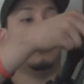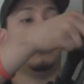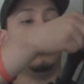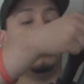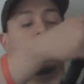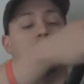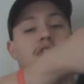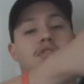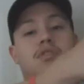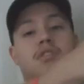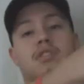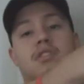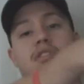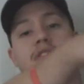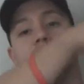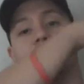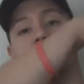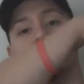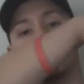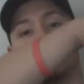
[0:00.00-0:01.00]
100,
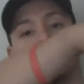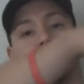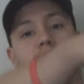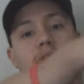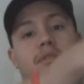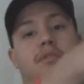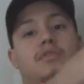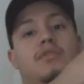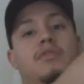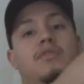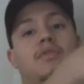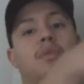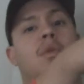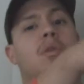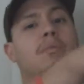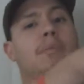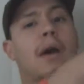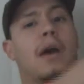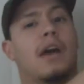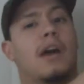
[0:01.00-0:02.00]
so it's a
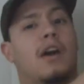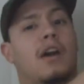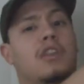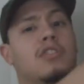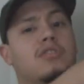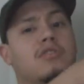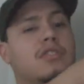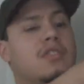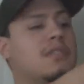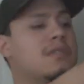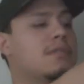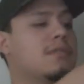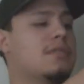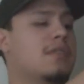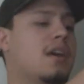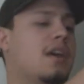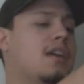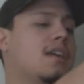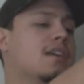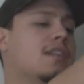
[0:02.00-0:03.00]

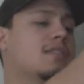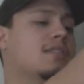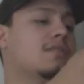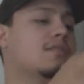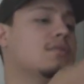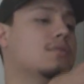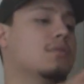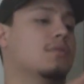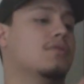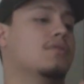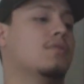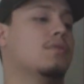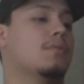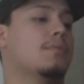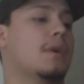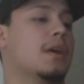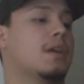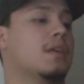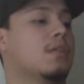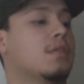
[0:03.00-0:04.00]
4x100, I guess, or
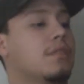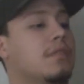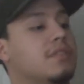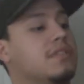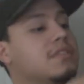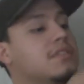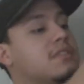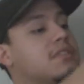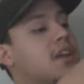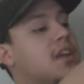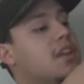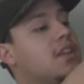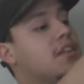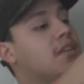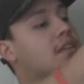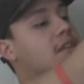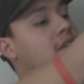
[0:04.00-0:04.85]
4x, oh, this is 10